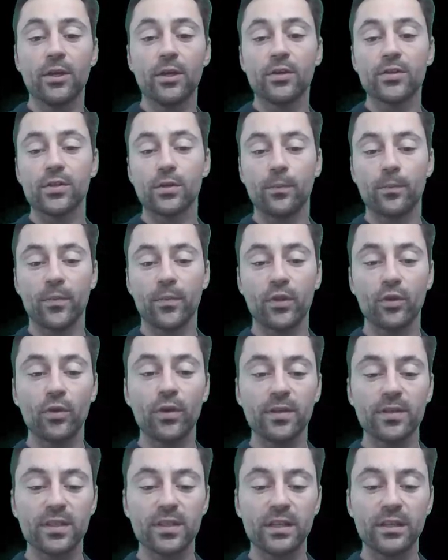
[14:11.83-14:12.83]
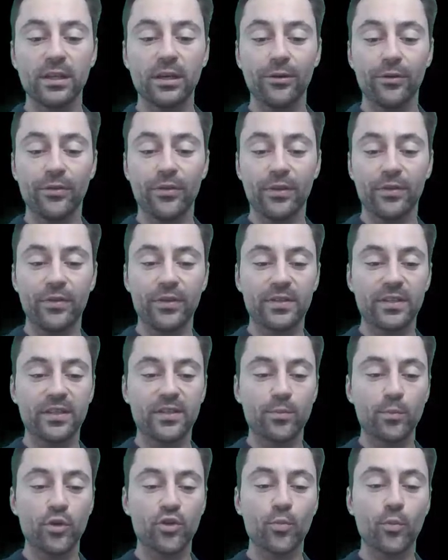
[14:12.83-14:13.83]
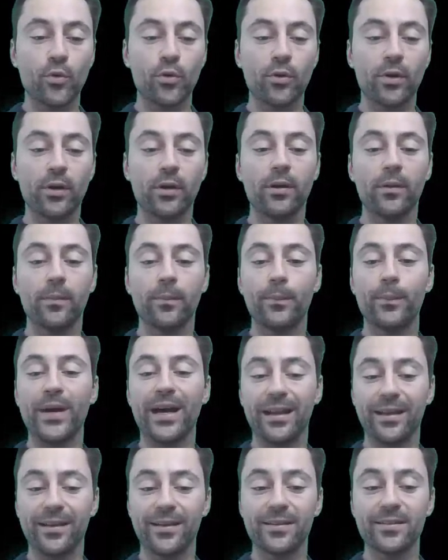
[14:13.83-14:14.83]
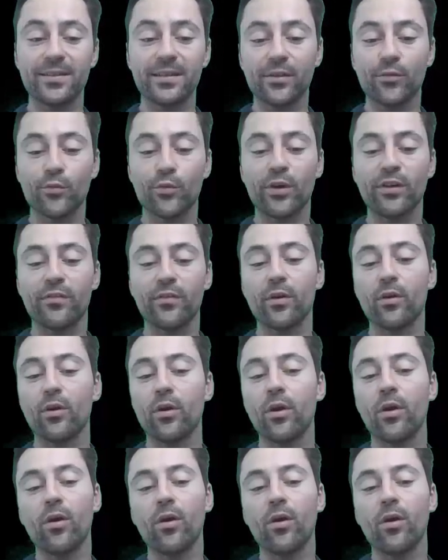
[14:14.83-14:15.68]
So you can see now that this is much more balanced, and we have